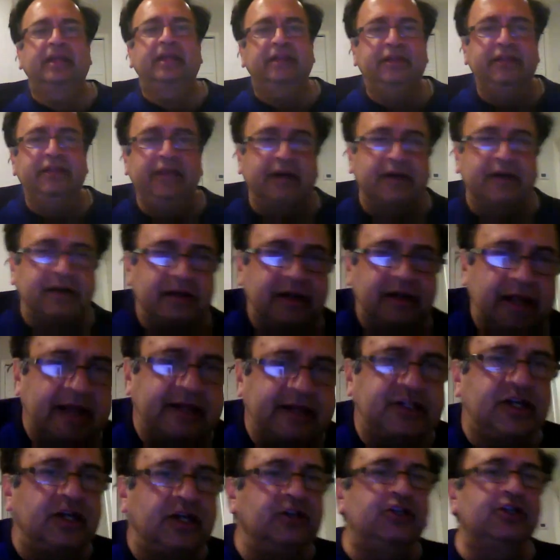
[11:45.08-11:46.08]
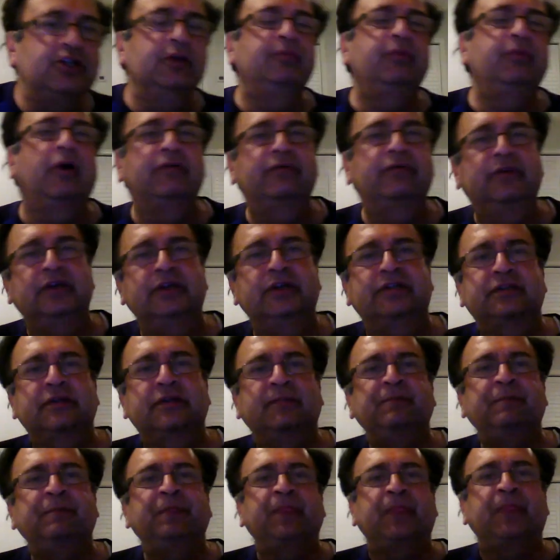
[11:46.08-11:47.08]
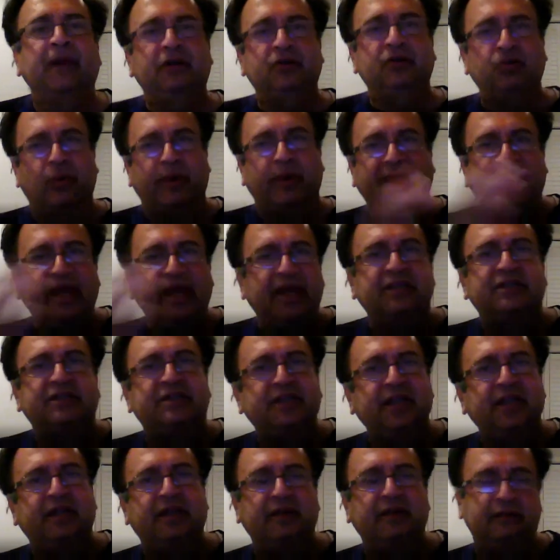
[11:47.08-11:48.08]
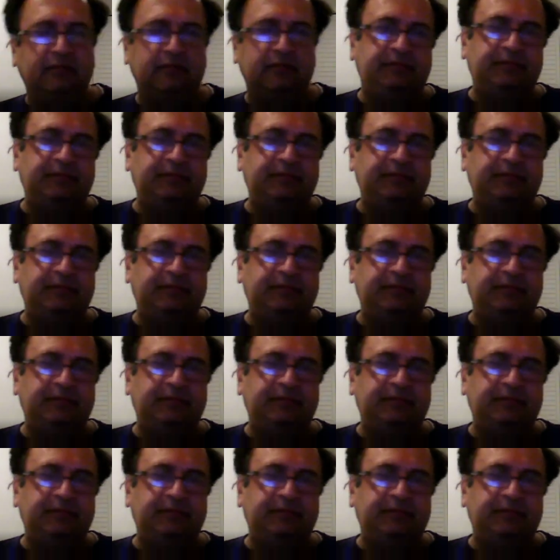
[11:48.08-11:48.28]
the relationship of this to AC.